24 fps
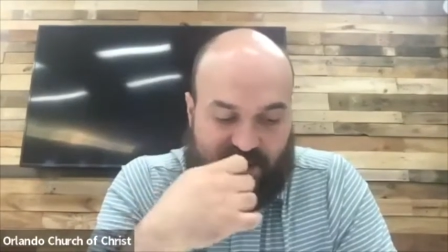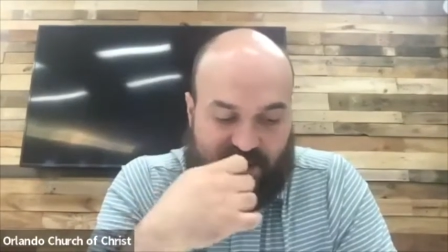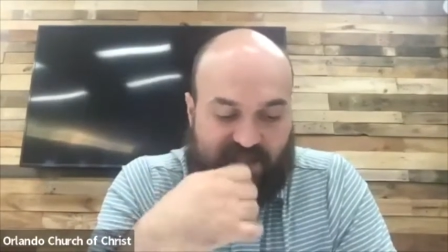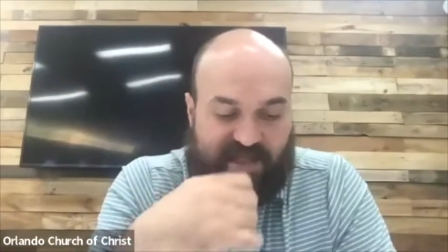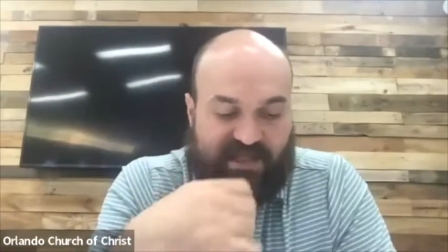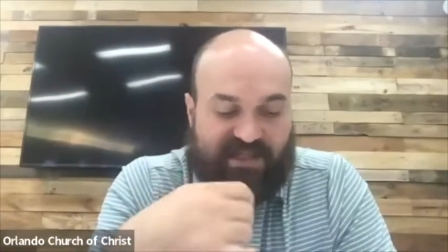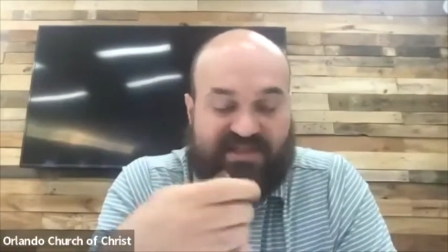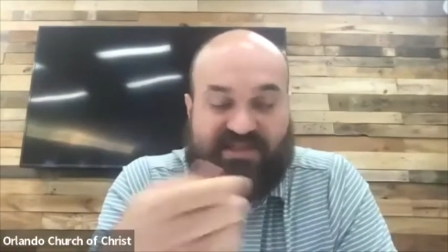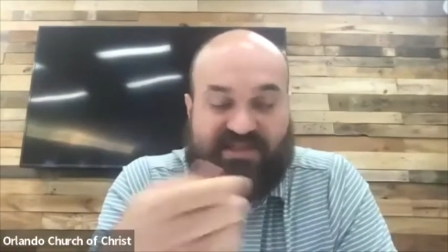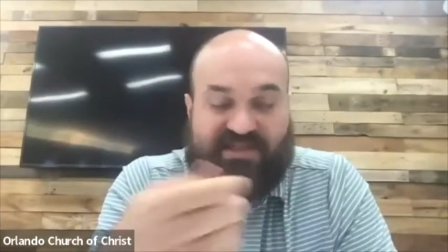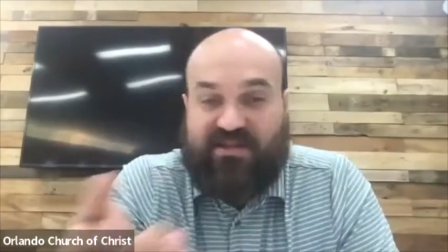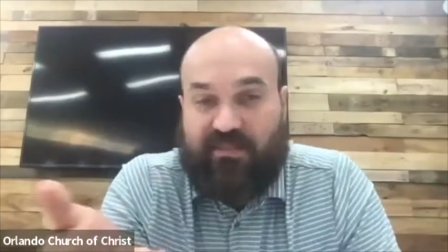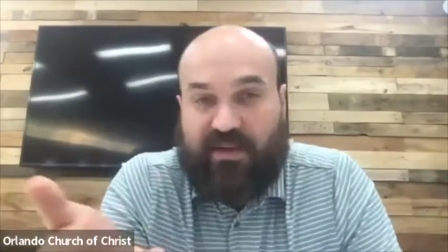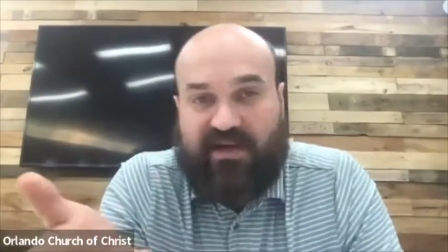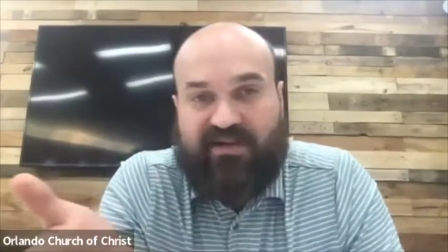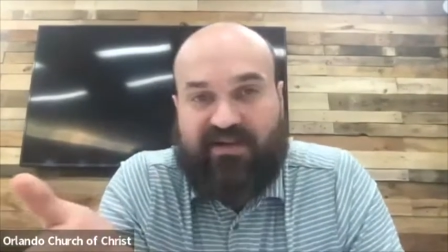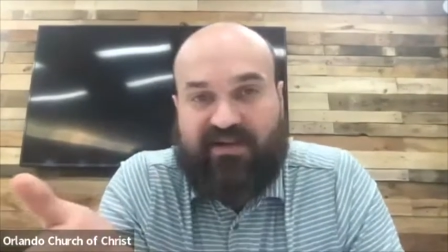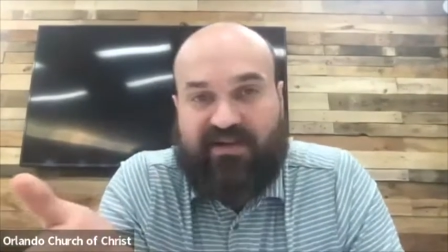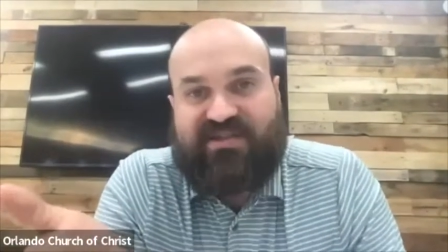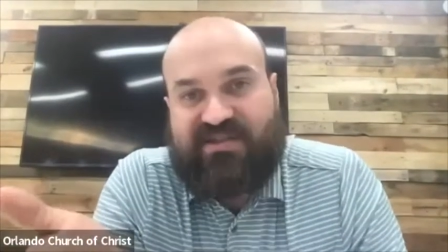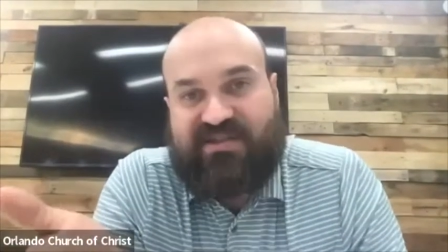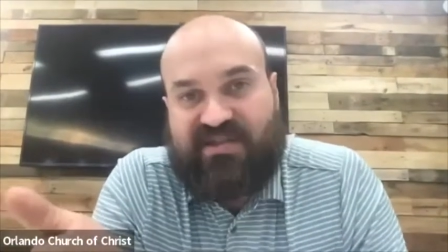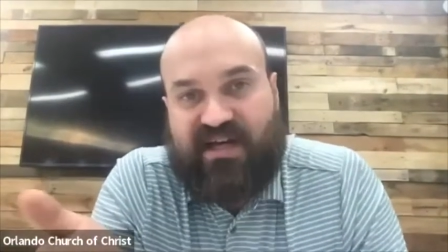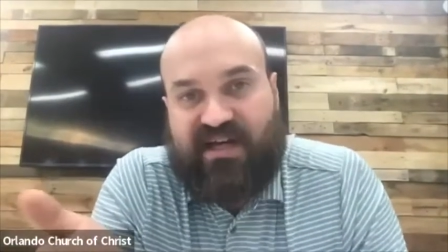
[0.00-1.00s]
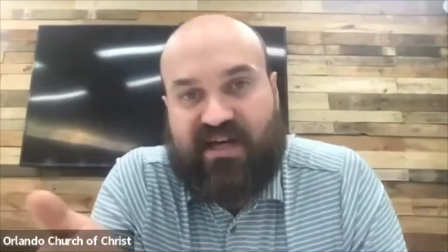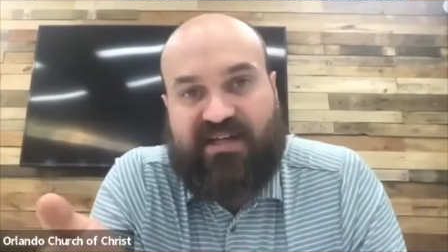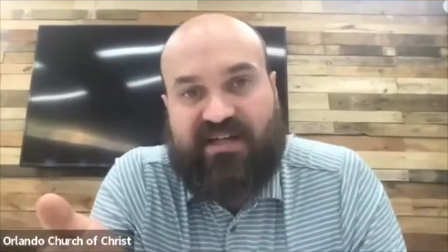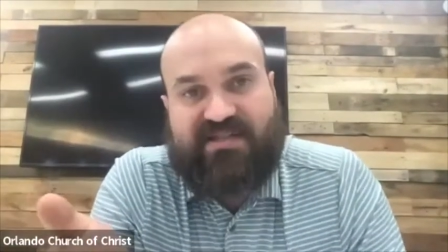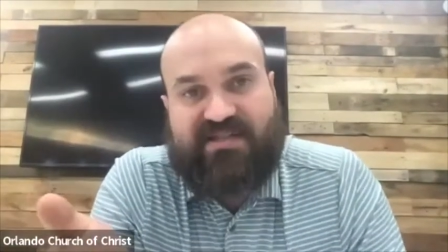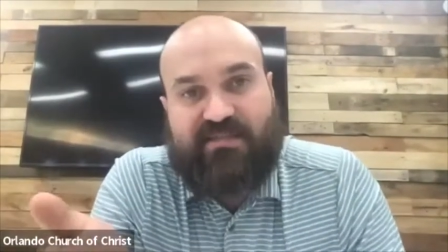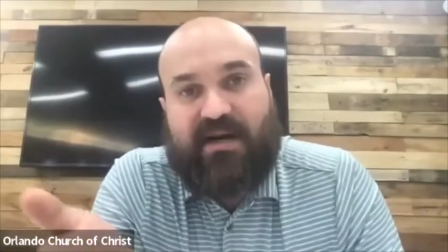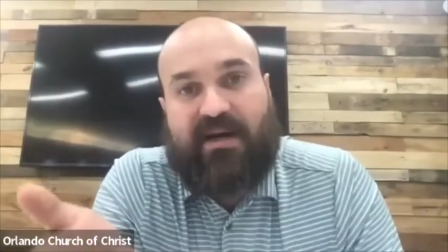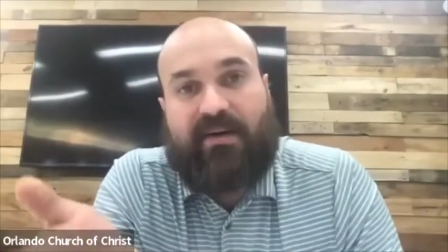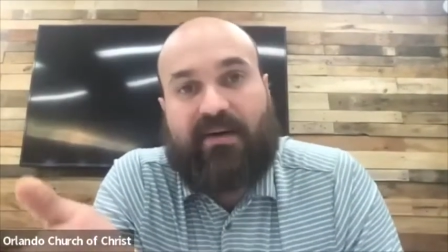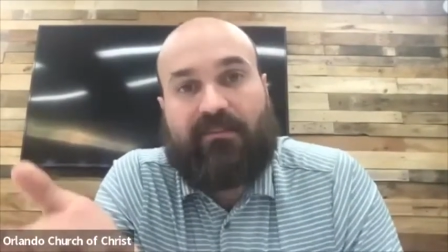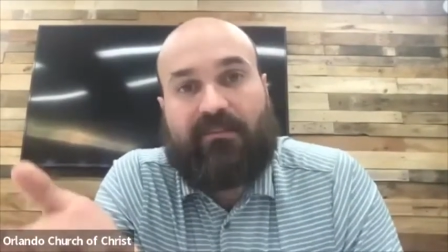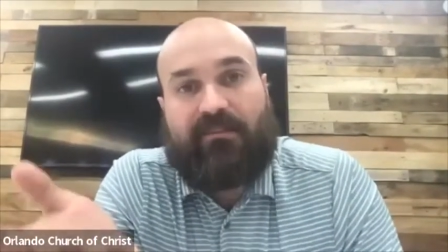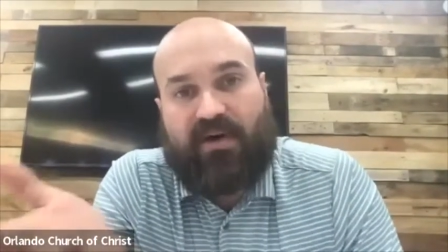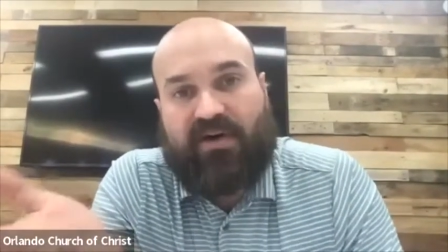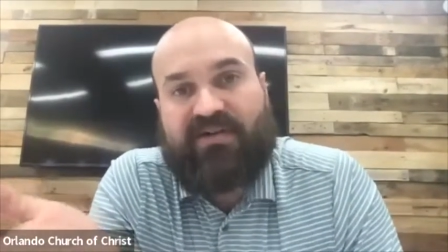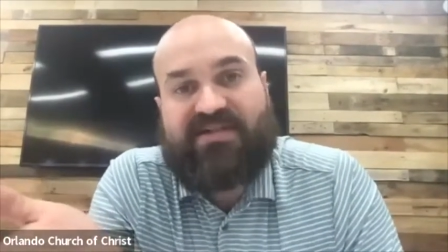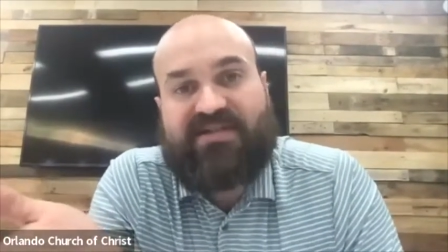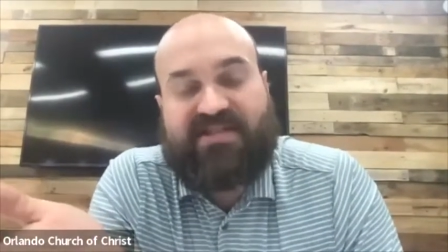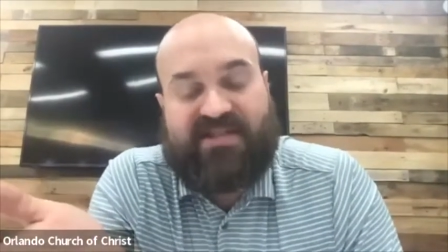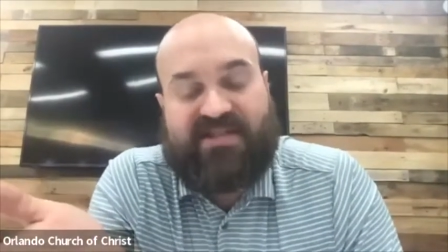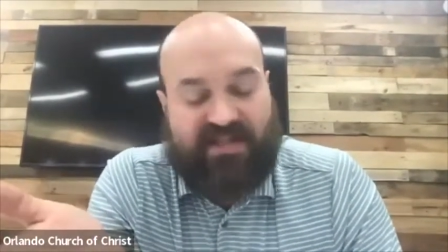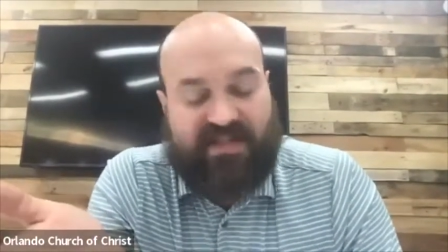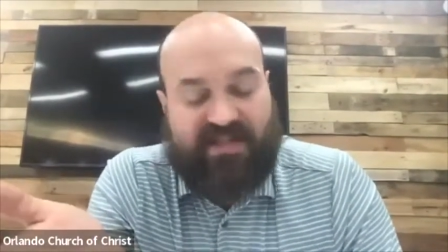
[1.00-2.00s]
And it's about just that. It's about
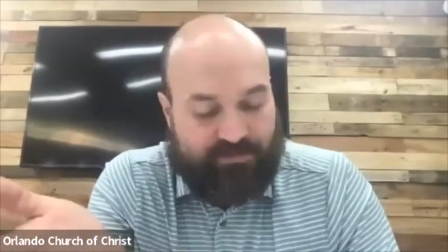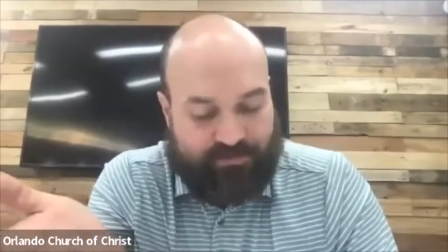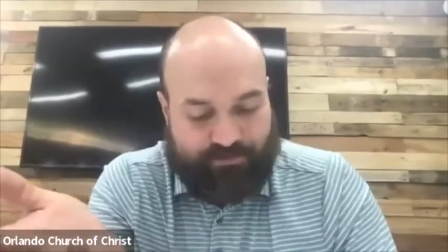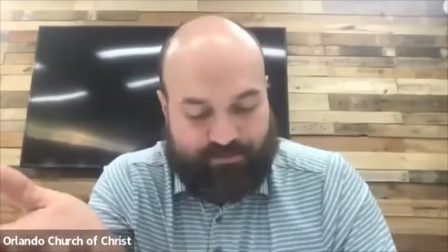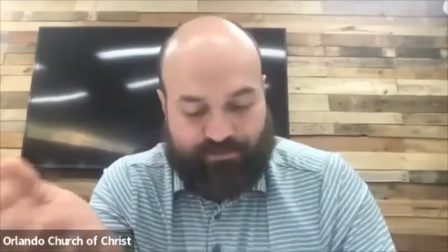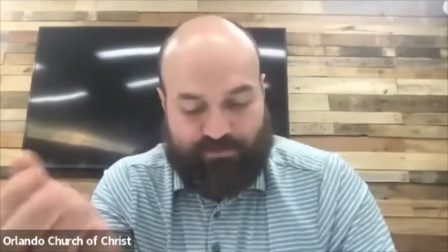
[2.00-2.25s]
mercy.